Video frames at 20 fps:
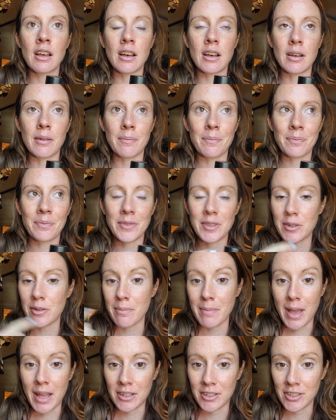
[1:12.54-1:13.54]
So
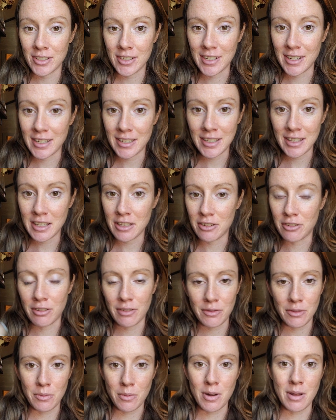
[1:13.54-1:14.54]
it matches nicely. You don't
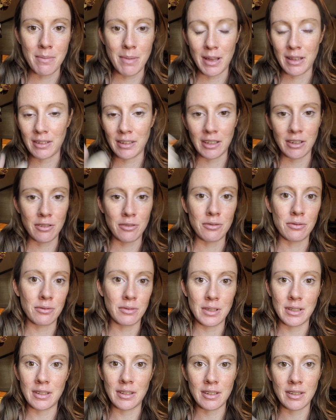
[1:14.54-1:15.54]
have to worry about like, oh,
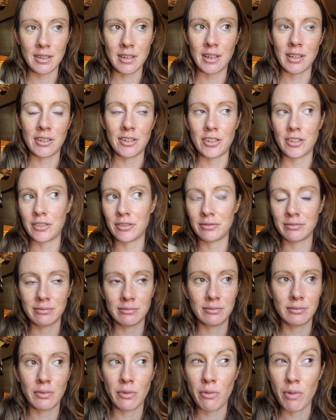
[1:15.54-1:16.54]
is this color
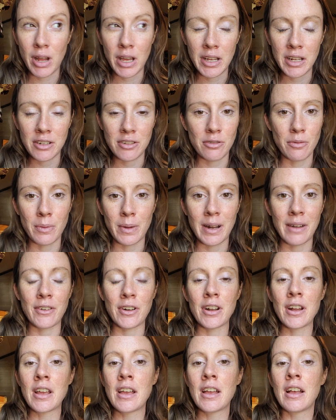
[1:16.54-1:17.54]
right or
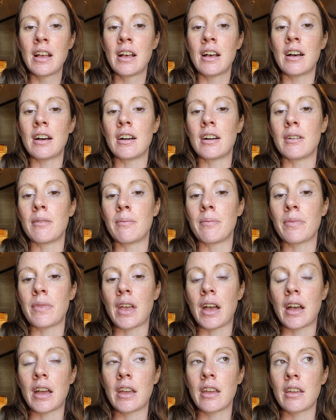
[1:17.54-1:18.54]
whatever.
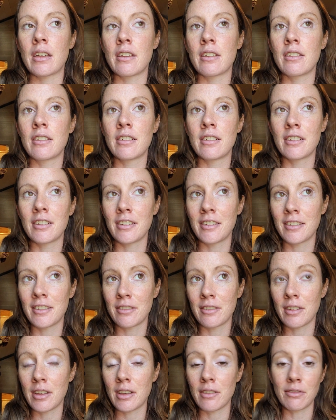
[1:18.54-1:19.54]
I
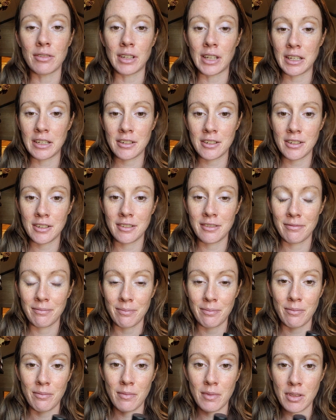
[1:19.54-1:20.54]
have liked
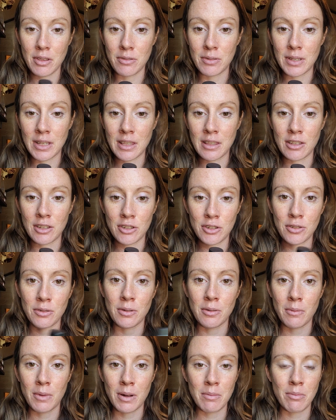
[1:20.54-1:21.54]
using this
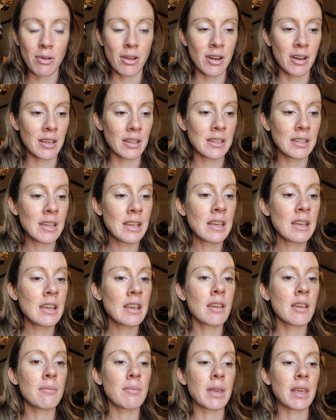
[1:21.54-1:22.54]
2-in-1 product
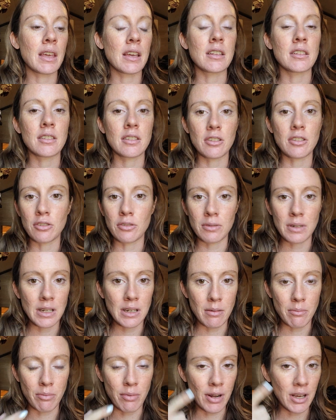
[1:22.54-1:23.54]
because you don't
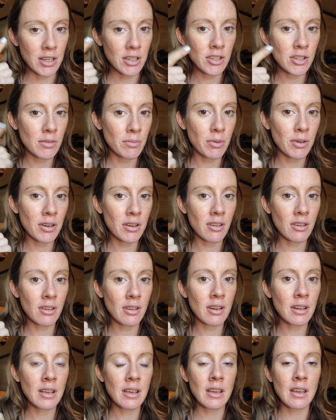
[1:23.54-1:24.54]
need a brush to put it
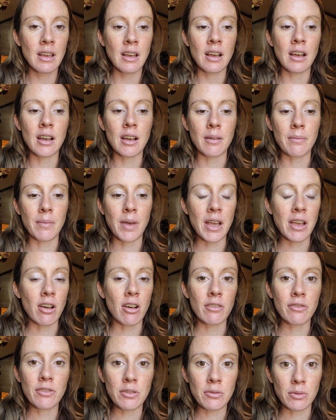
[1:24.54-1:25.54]
on. I
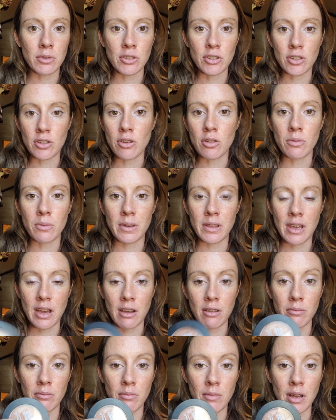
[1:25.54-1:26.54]
often will just go
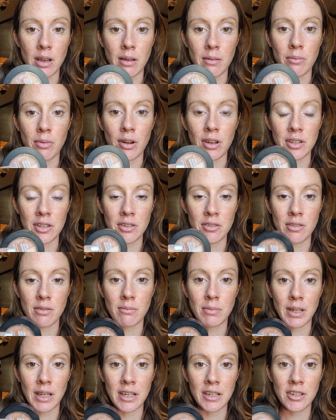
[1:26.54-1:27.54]
without bronzer
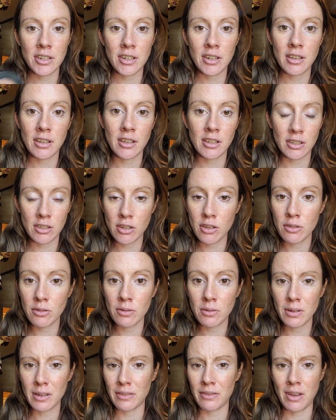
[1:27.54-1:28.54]
and blush
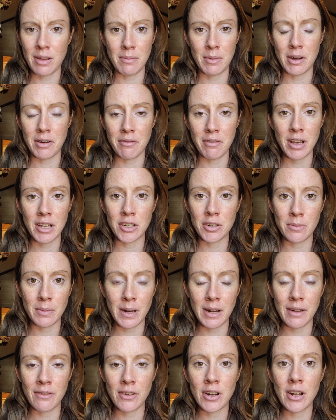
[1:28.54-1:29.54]
too if I'm in a rush or
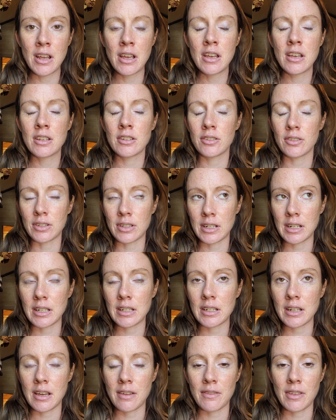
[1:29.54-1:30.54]
whatever. So it's
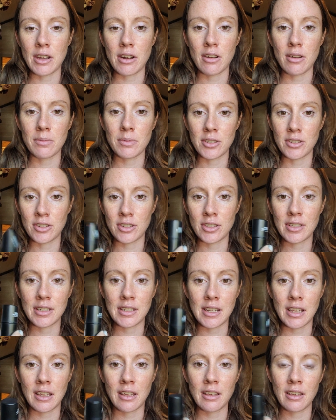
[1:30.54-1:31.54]
nice to have that option just to
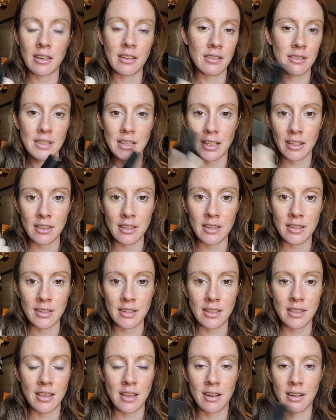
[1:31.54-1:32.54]
take
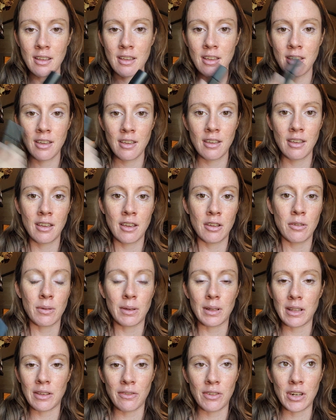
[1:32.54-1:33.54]
this and then
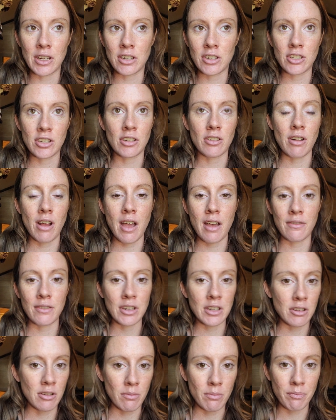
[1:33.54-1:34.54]
quickly finish it, or have
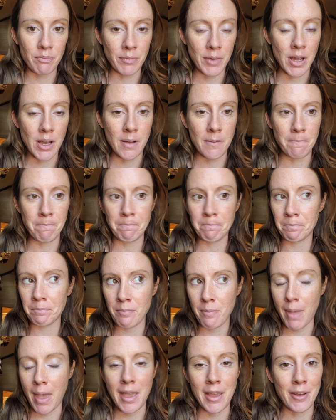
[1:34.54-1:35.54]
it in your
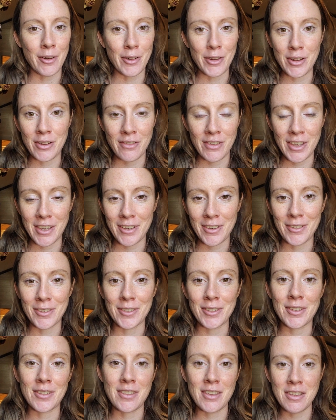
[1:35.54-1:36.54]
bag or in your
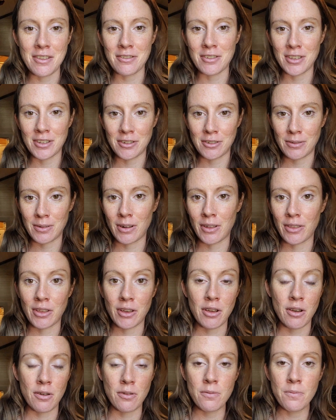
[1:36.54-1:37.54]
vehicle so that you can do it on the
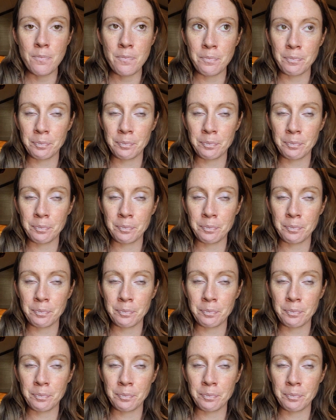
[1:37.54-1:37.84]
go.